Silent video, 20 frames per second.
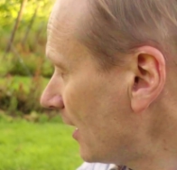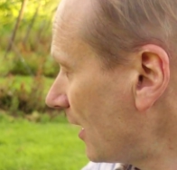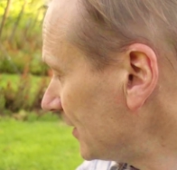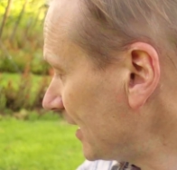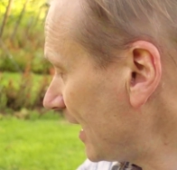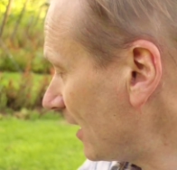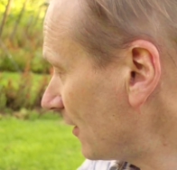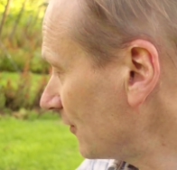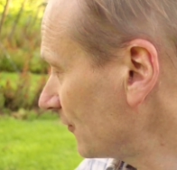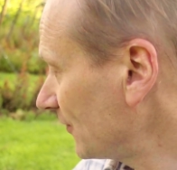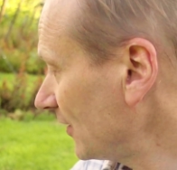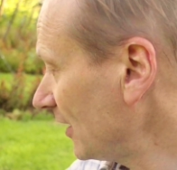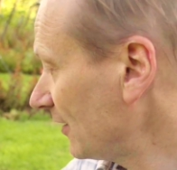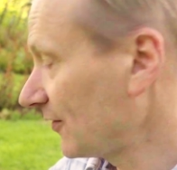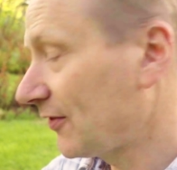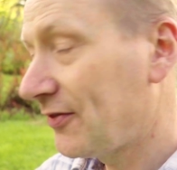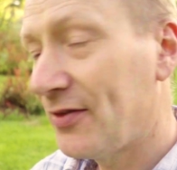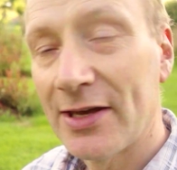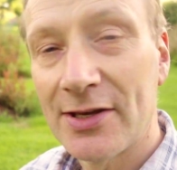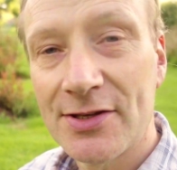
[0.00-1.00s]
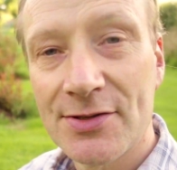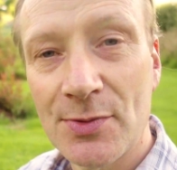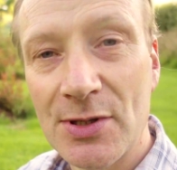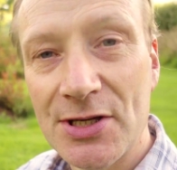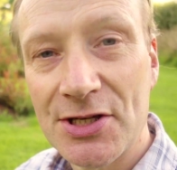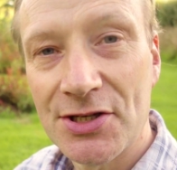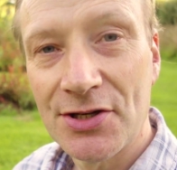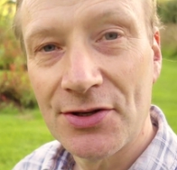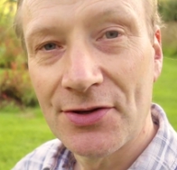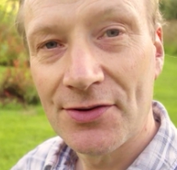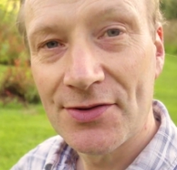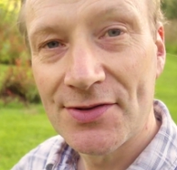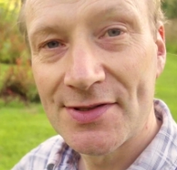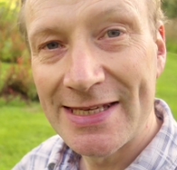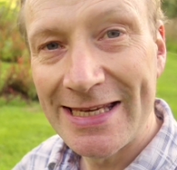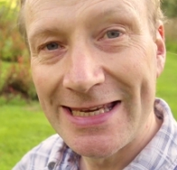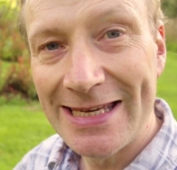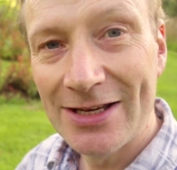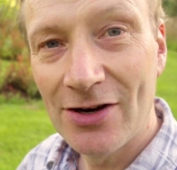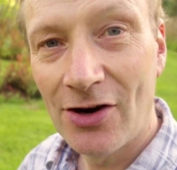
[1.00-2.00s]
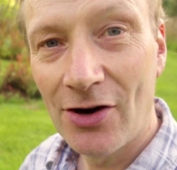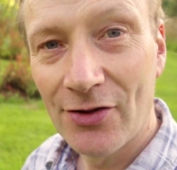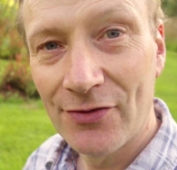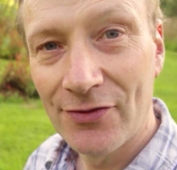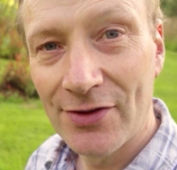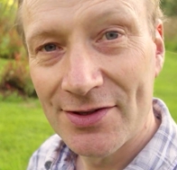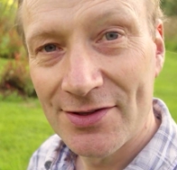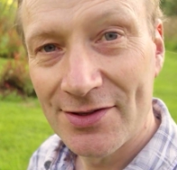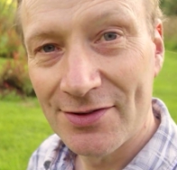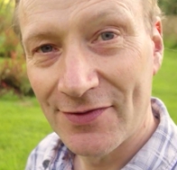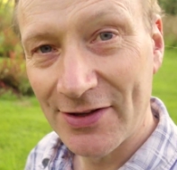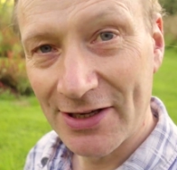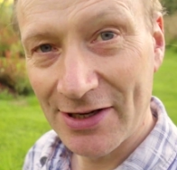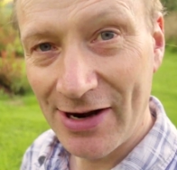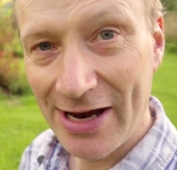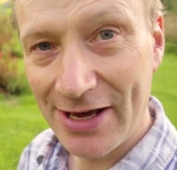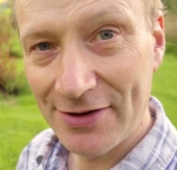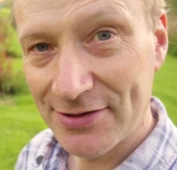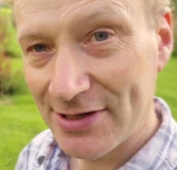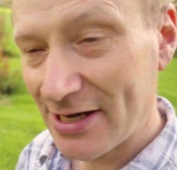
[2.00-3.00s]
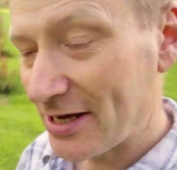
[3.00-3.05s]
Now, the other things which you'll see on the ground